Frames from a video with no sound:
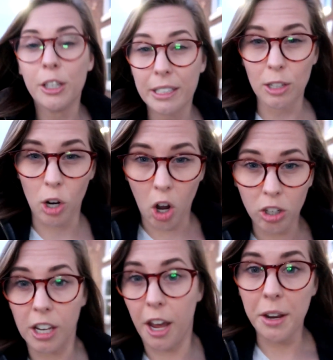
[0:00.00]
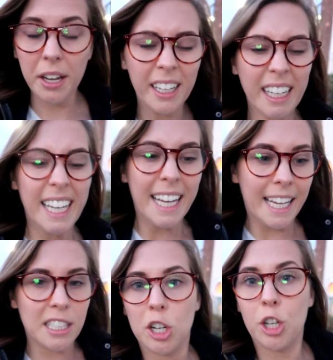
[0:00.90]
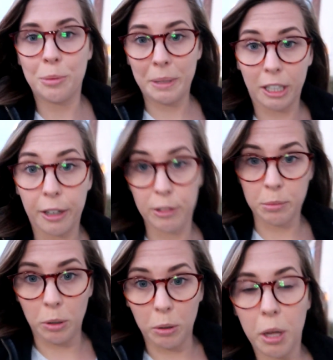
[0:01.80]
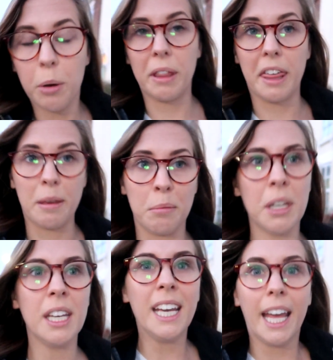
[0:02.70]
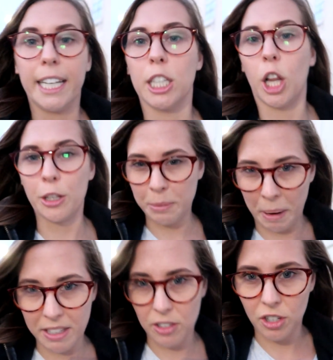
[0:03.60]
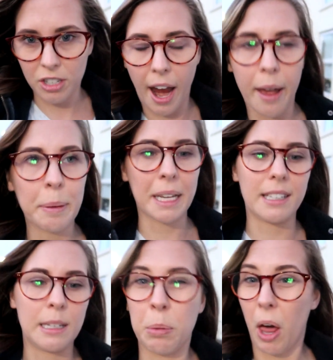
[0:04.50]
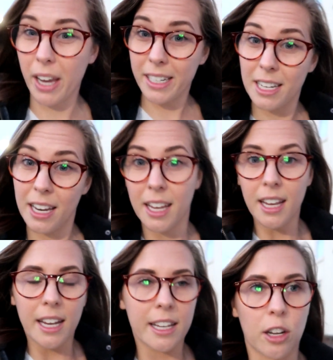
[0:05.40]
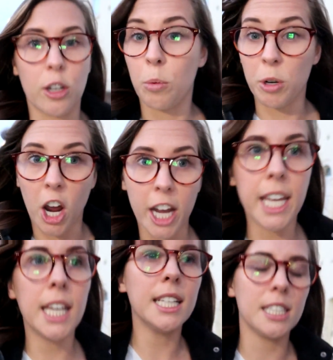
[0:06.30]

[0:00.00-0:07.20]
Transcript: Lucy's dog Otto isn't 100% comfortable with him in close spaces just yet because he's blind, he's only got one eye.